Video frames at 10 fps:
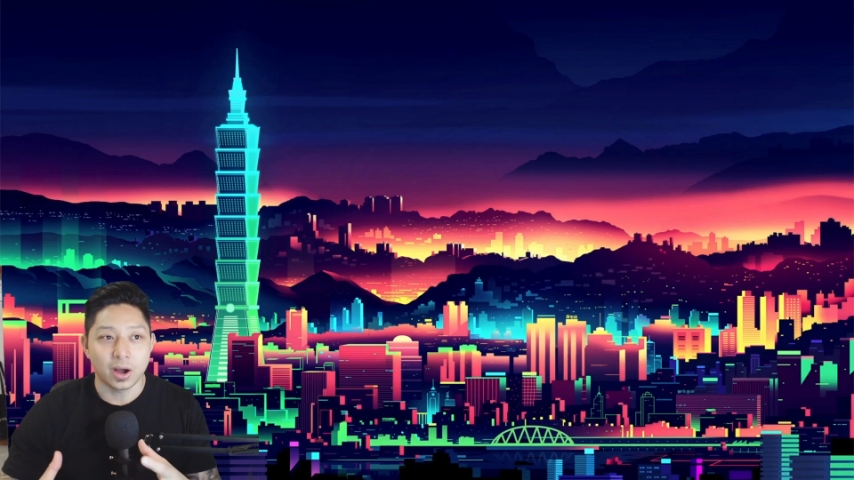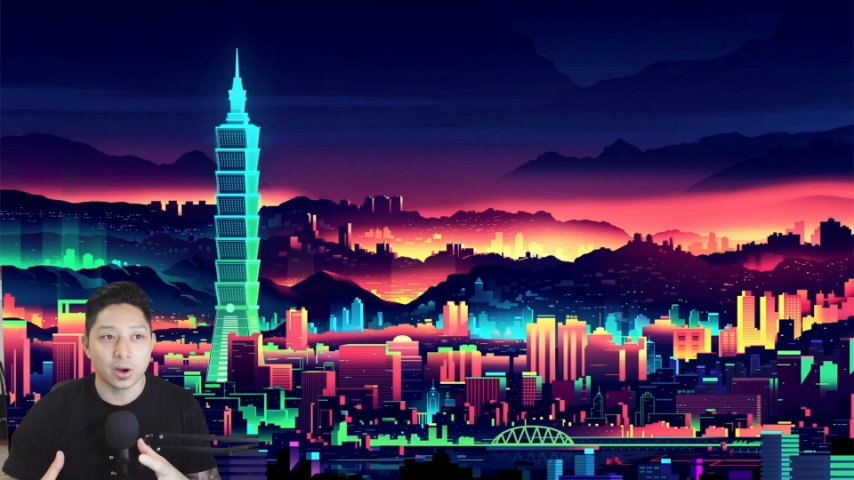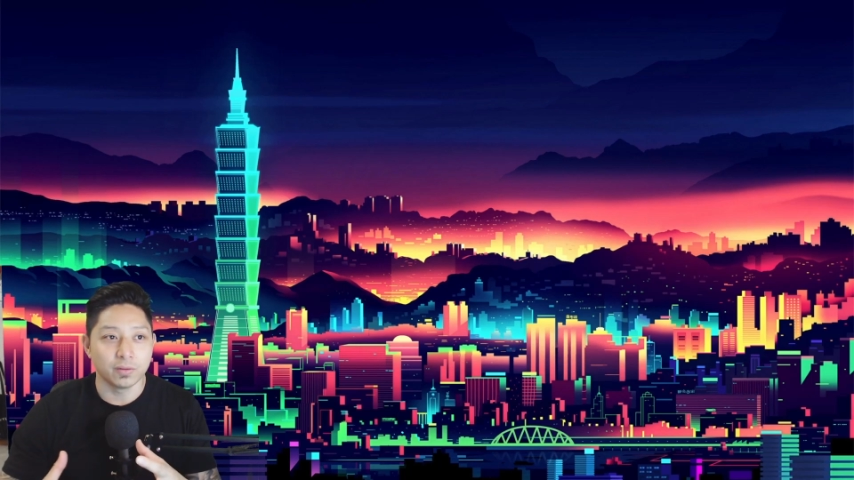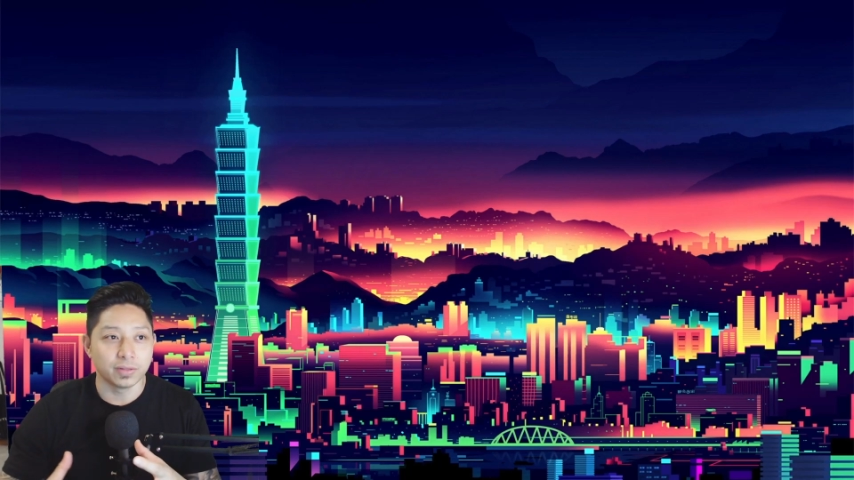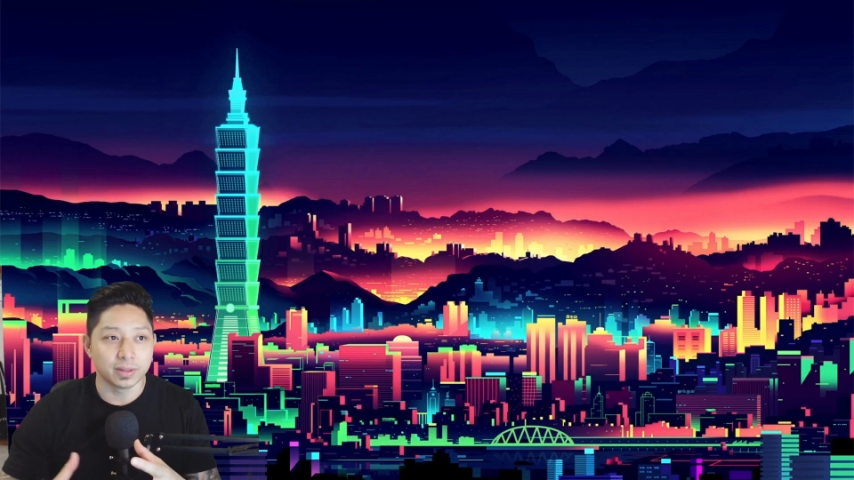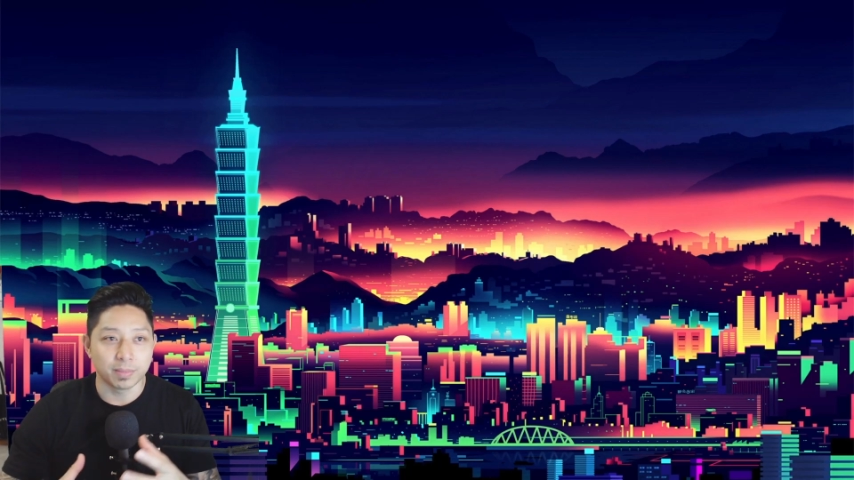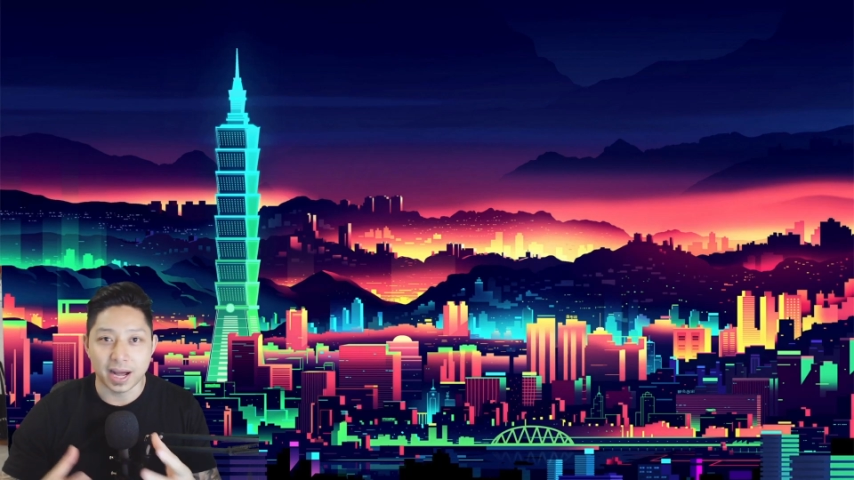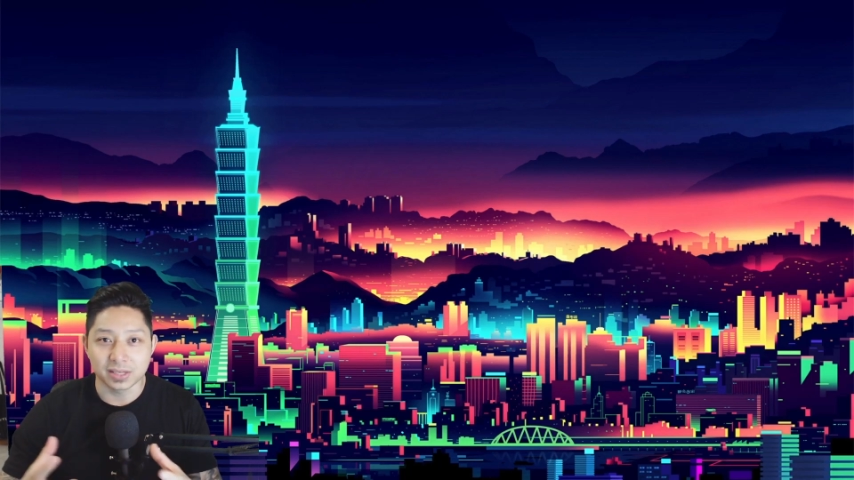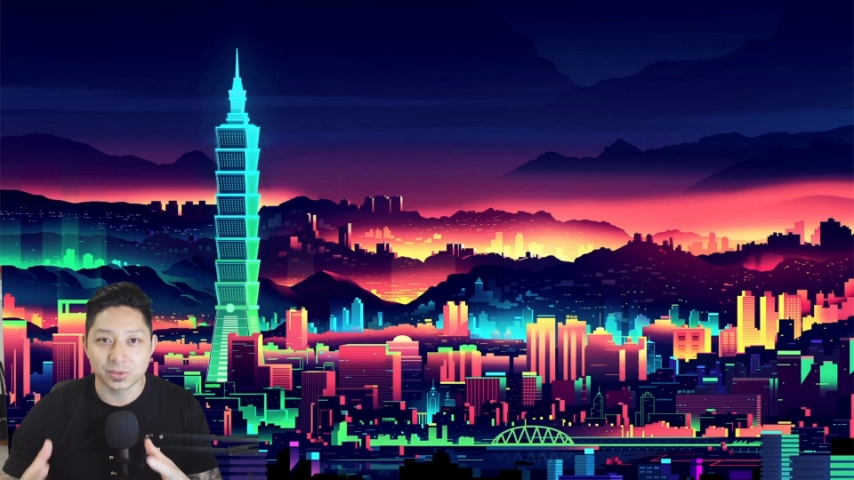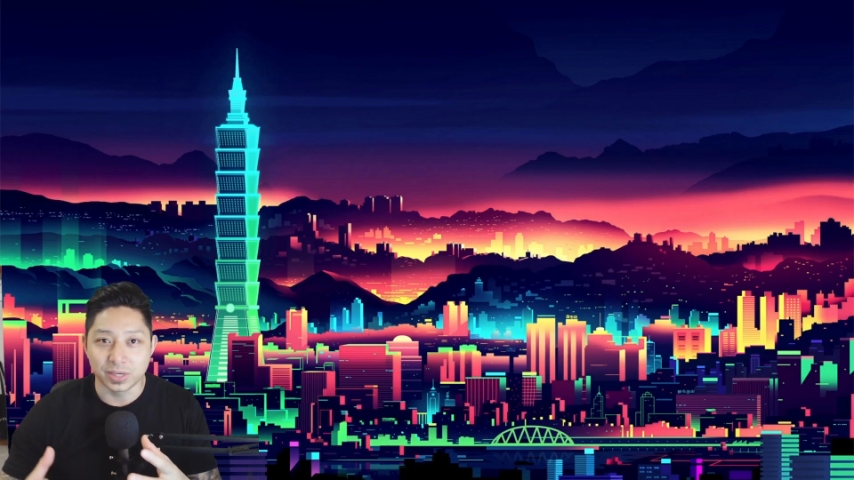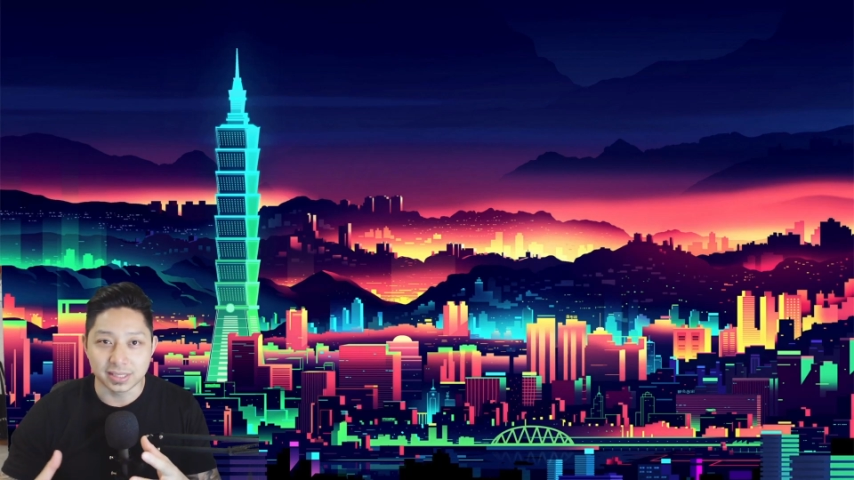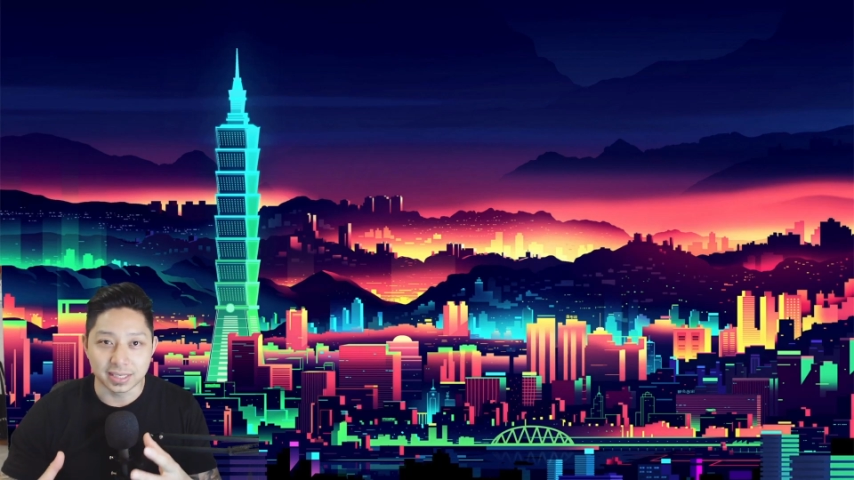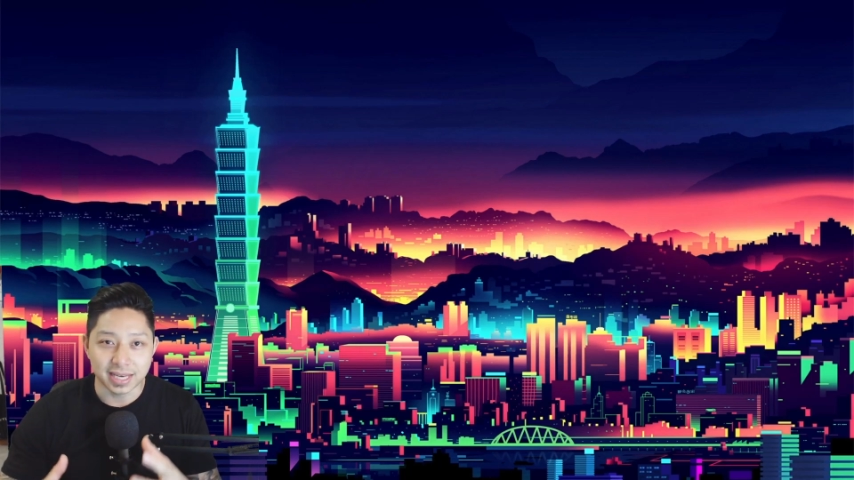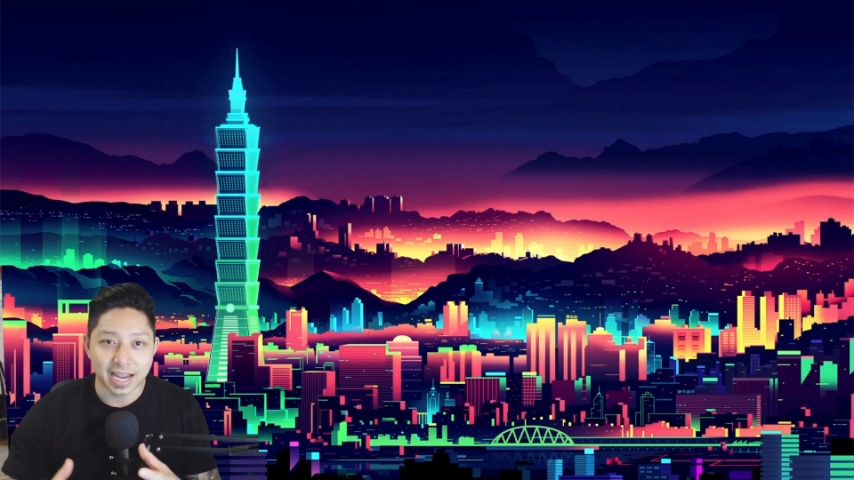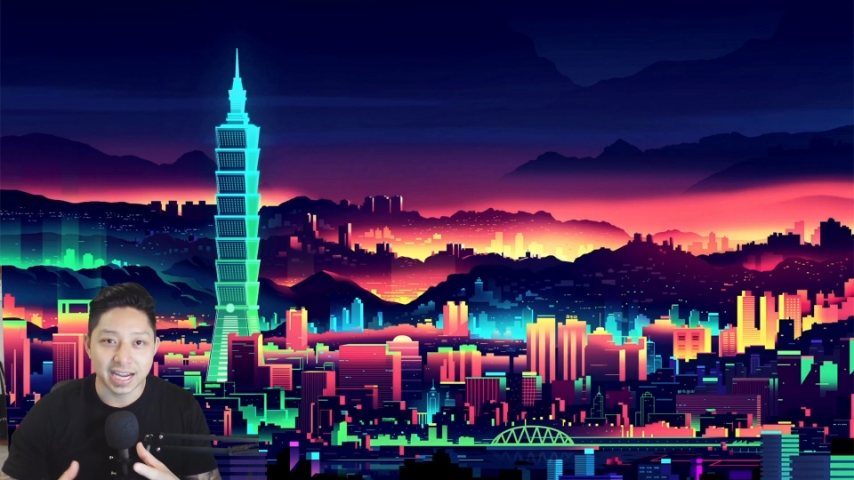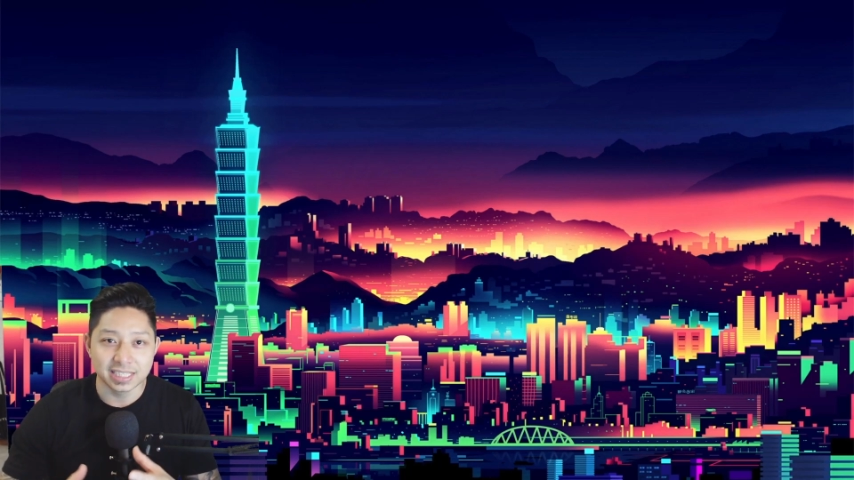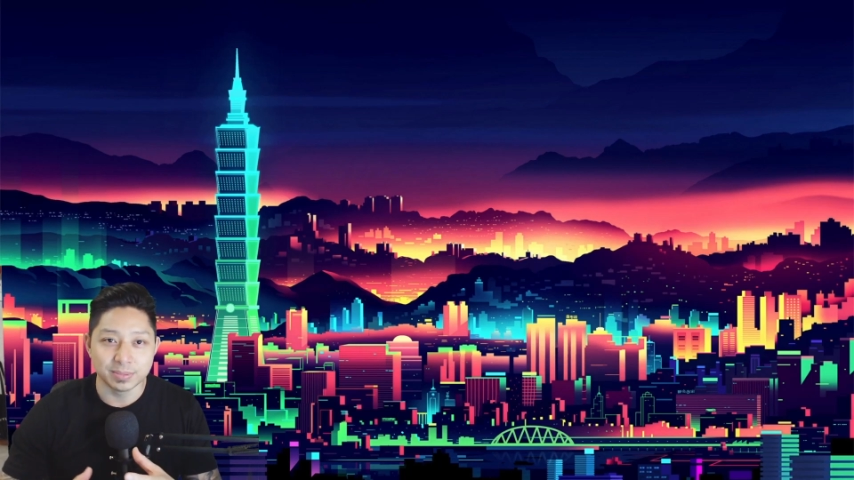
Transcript: over the past recent days